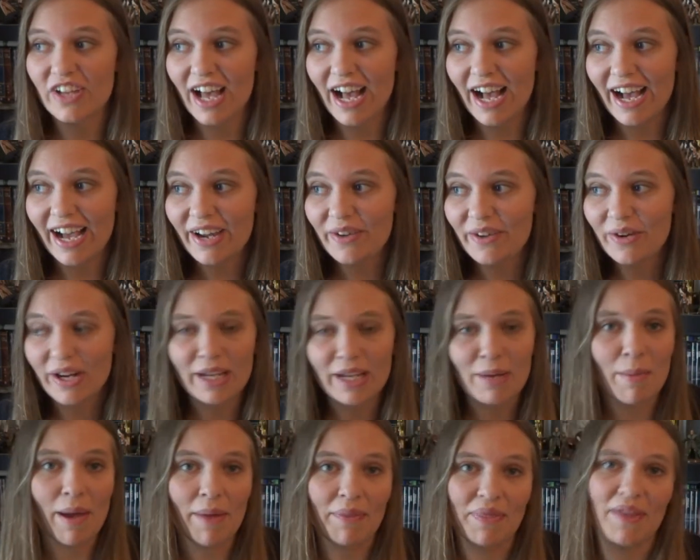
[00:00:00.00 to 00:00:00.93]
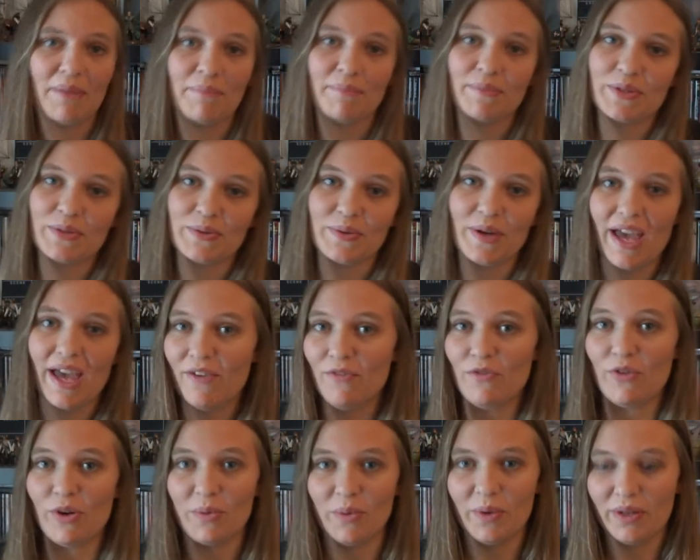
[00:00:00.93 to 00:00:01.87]
I recommend them to
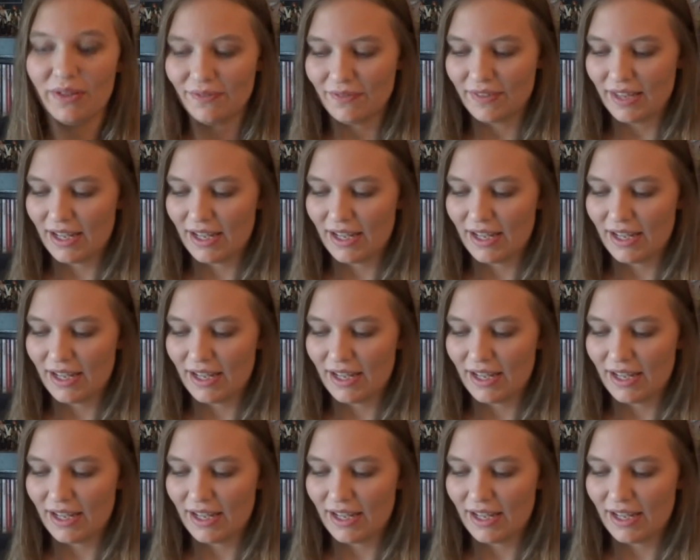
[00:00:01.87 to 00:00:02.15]
everyone